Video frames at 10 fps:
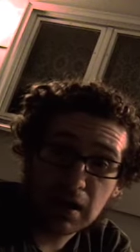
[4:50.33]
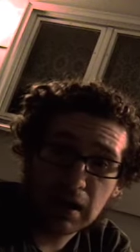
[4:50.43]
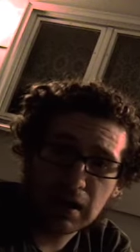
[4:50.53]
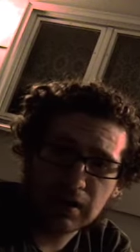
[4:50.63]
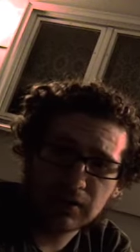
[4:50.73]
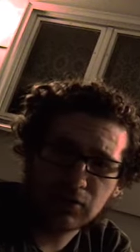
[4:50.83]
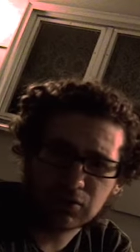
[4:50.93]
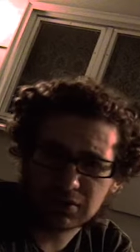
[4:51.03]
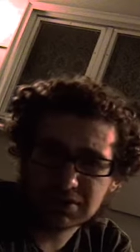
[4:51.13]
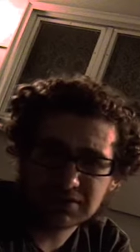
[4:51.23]

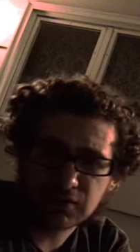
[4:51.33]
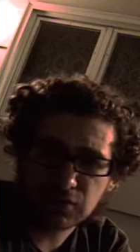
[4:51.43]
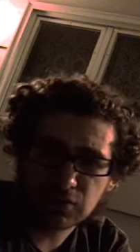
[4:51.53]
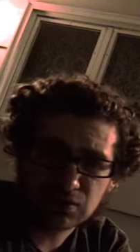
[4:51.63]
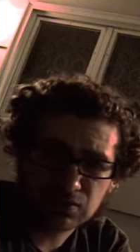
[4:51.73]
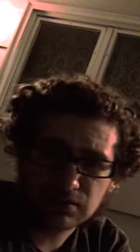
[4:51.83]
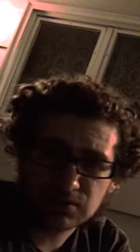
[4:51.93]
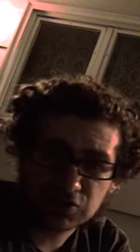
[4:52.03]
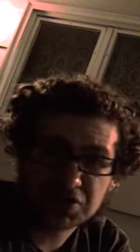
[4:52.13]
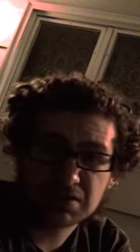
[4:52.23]
Or at least for
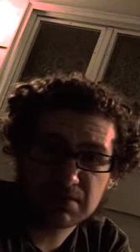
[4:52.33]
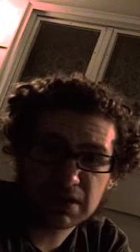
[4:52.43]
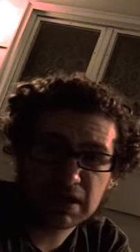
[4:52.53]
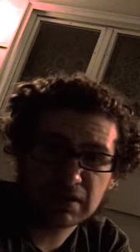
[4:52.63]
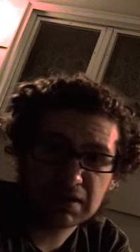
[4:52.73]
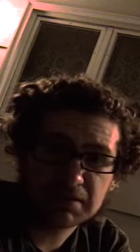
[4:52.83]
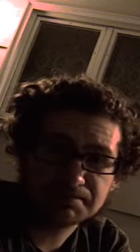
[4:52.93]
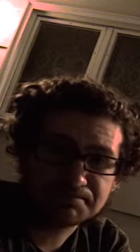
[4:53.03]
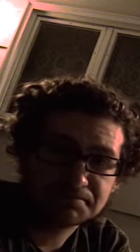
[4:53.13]
Tracy McKnightly.